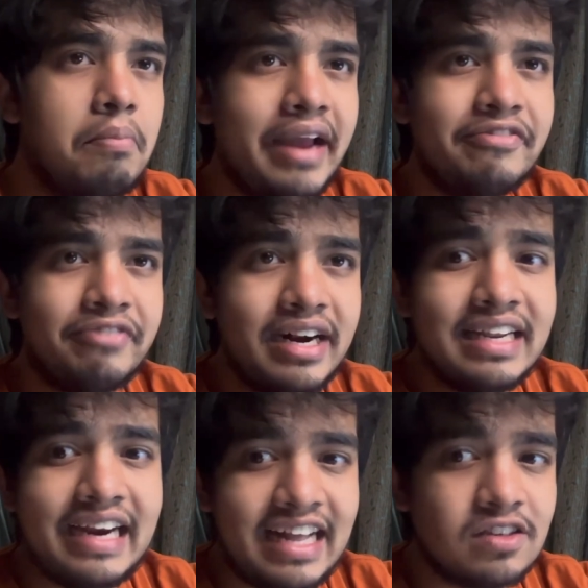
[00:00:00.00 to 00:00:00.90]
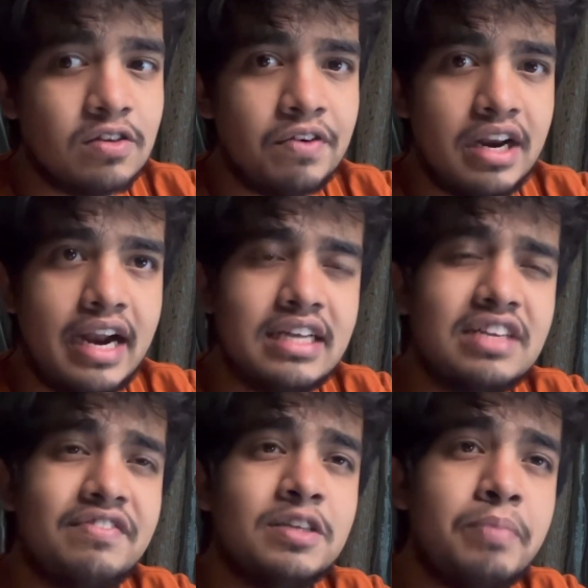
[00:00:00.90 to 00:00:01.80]
I felt that Enzo Fernandez,
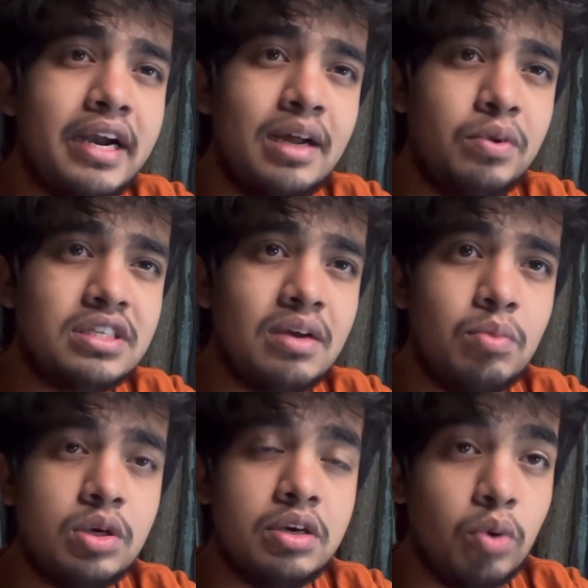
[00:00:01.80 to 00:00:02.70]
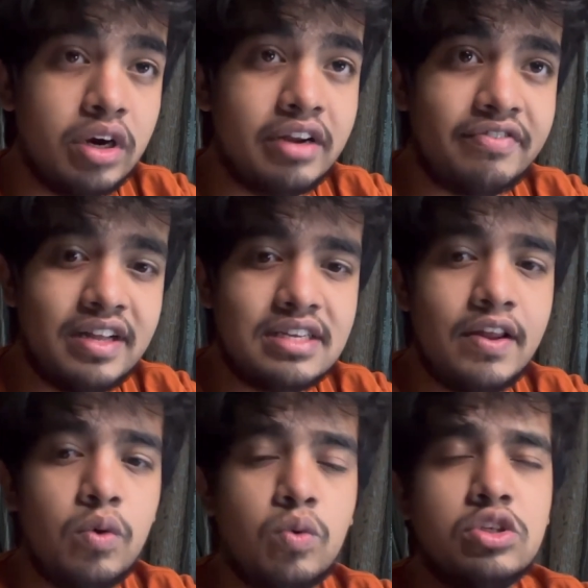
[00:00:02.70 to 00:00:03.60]
if he paired up with someone more
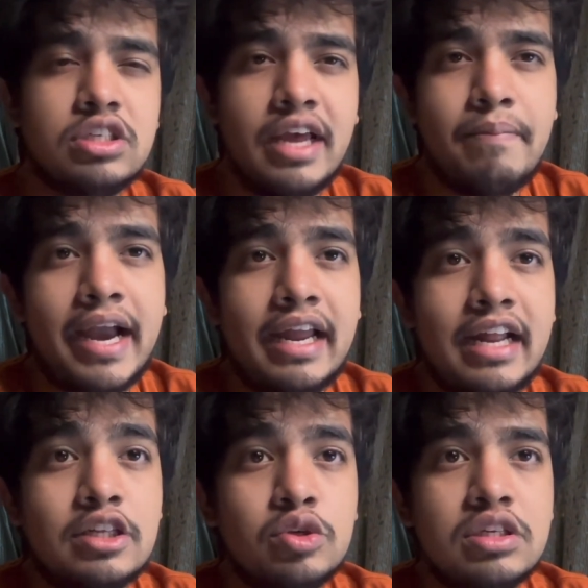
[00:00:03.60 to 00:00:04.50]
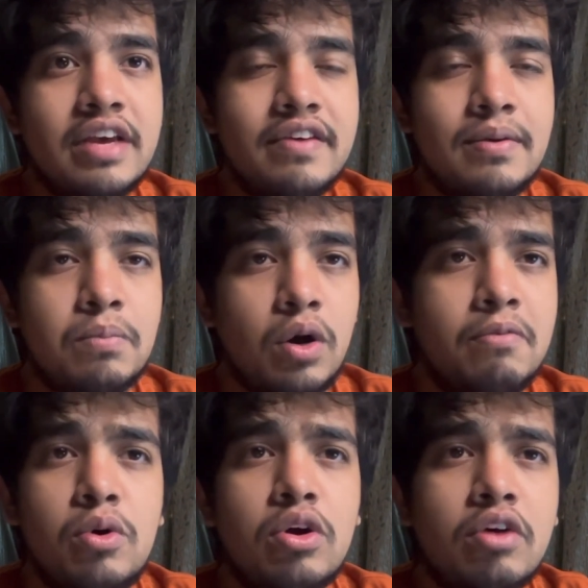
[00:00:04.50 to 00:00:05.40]
defensively who could stay back, and Enzo is given
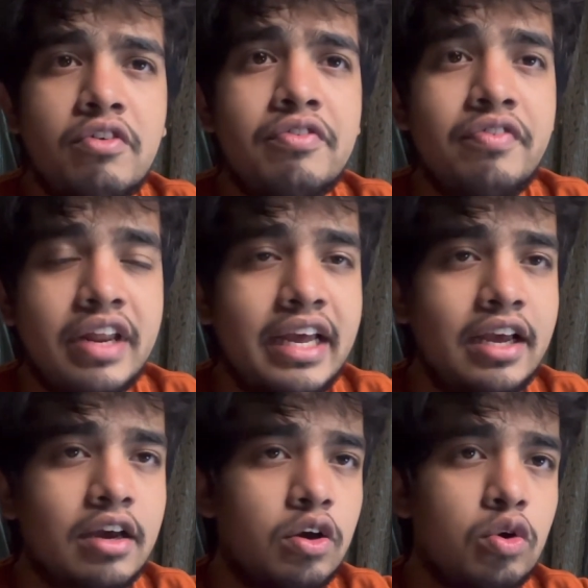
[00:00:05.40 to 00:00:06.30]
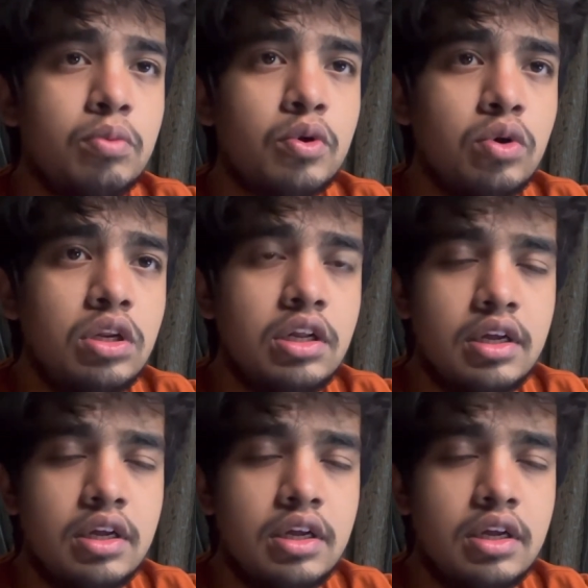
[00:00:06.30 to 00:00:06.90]
more of a free roam role,